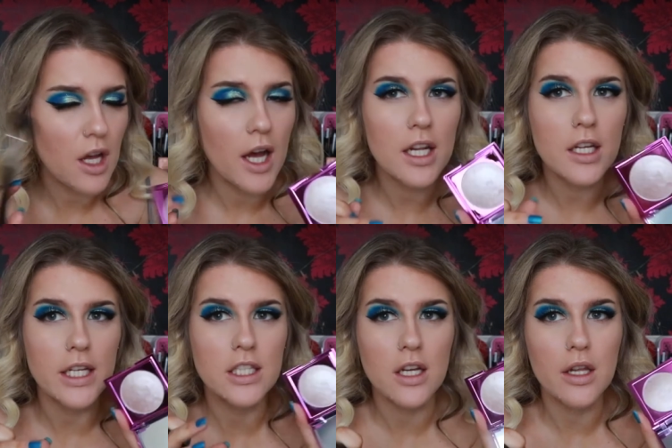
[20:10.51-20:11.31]
kind of
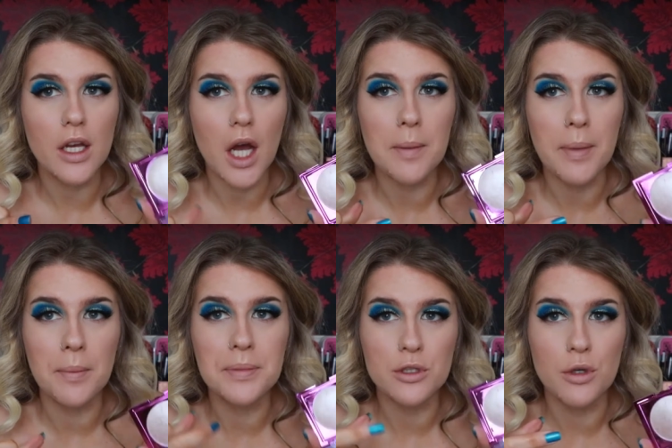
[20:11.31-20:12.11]
like, do you know the
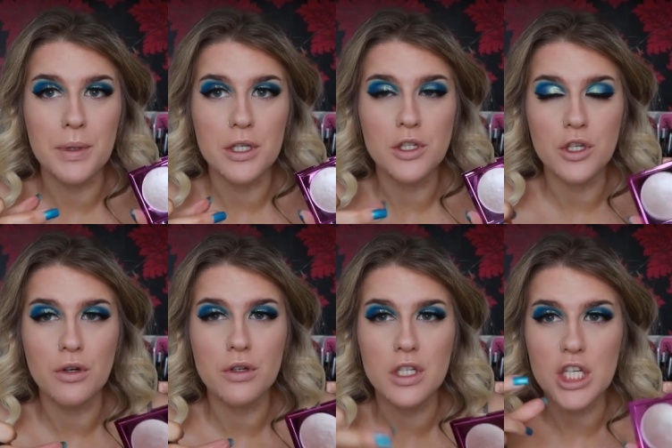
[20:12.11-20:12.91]
ColourPop Super
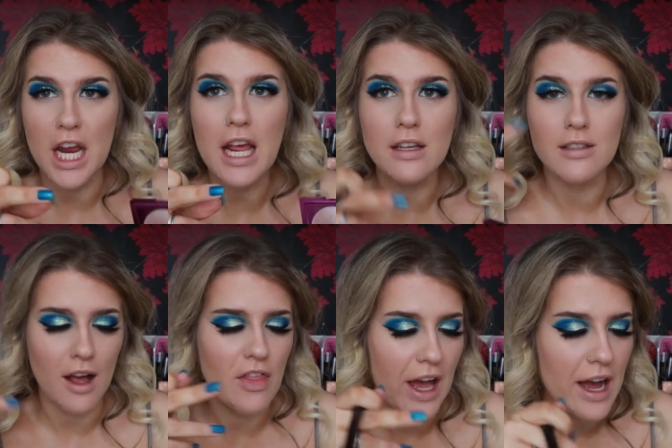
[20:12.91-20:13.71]
Shock Cheeks,
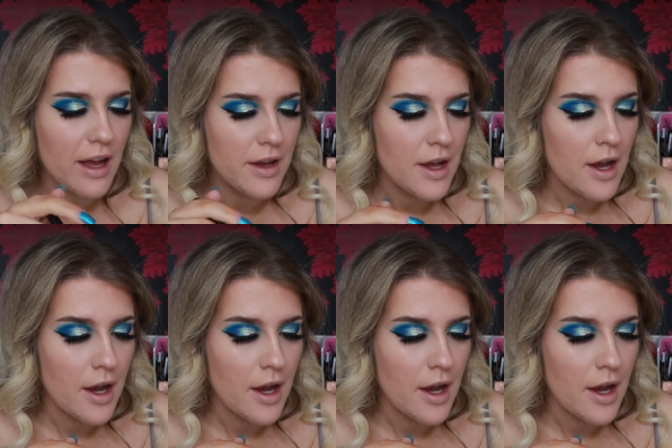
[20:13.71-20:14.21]
like that.